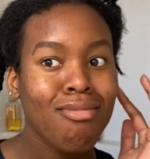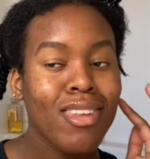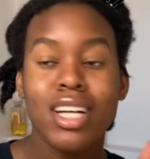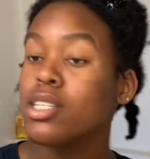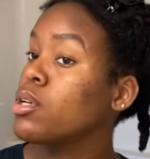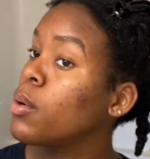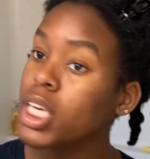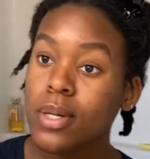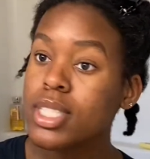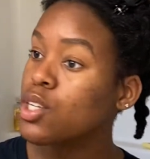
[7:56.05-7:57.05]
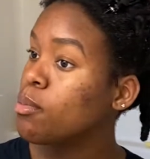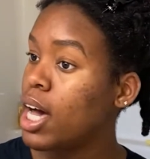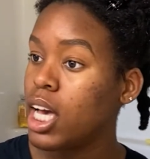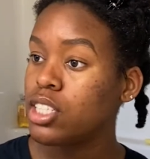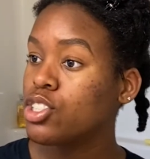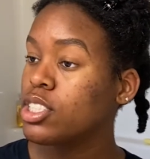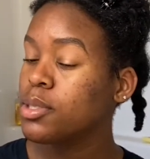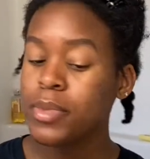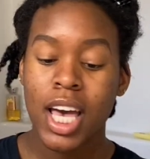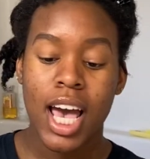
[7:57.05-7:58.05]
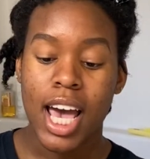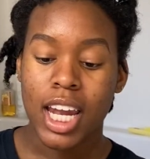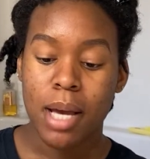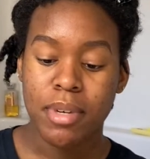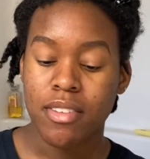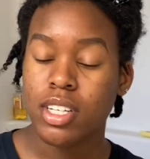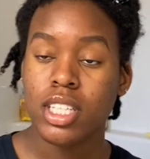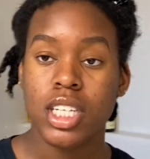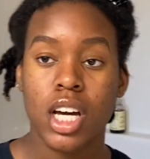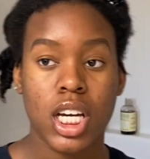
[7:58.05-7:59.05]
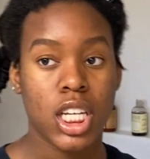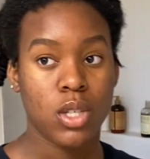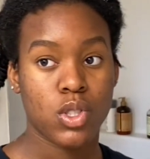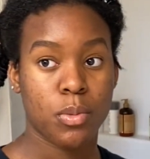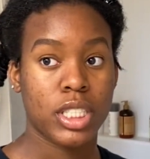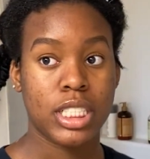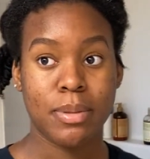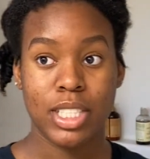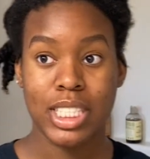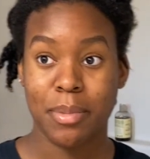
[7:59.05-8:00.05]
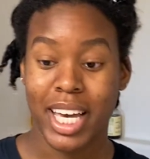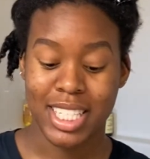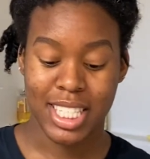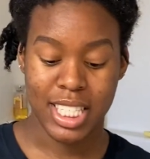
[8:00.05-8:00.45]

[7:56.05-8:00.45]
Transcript: So don't use too much. And I'm definitely not gonna use too much, especially because this